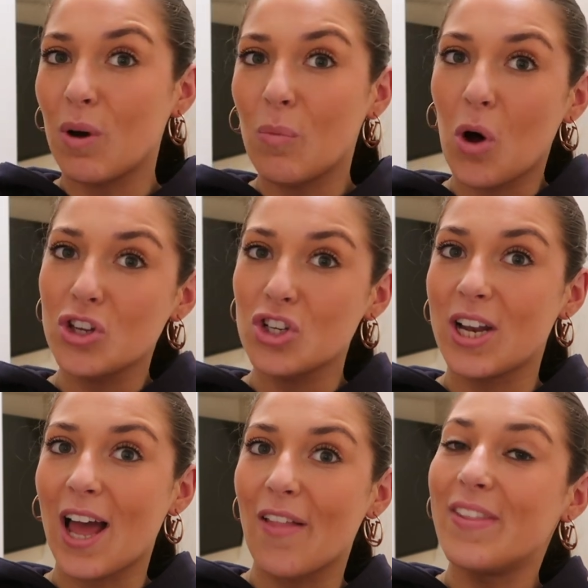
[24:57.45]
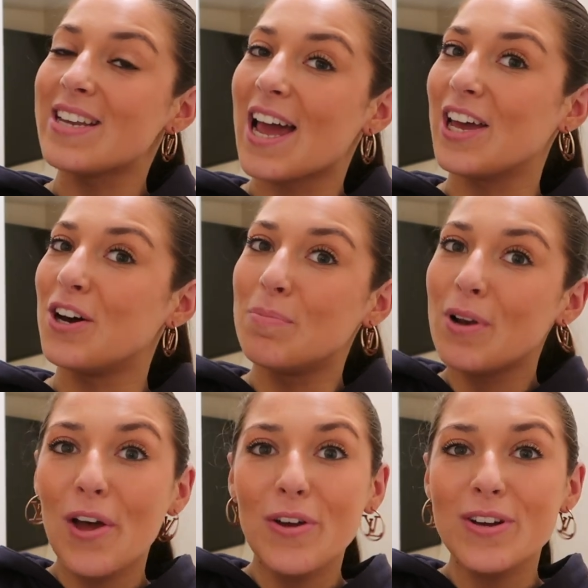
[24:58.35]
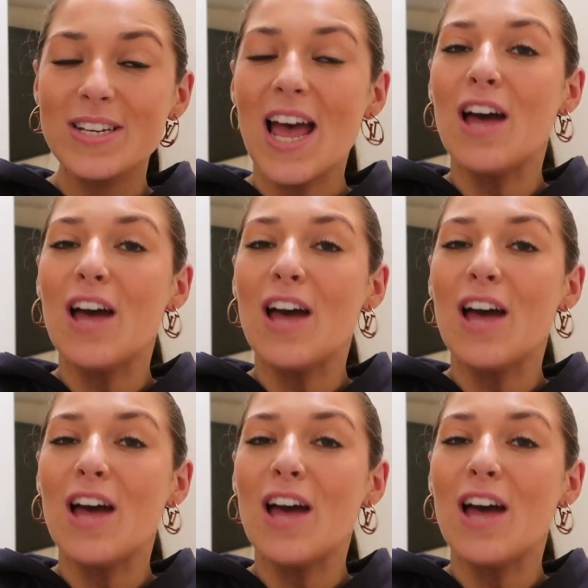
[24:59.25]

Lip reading: are watching it on the day I upload.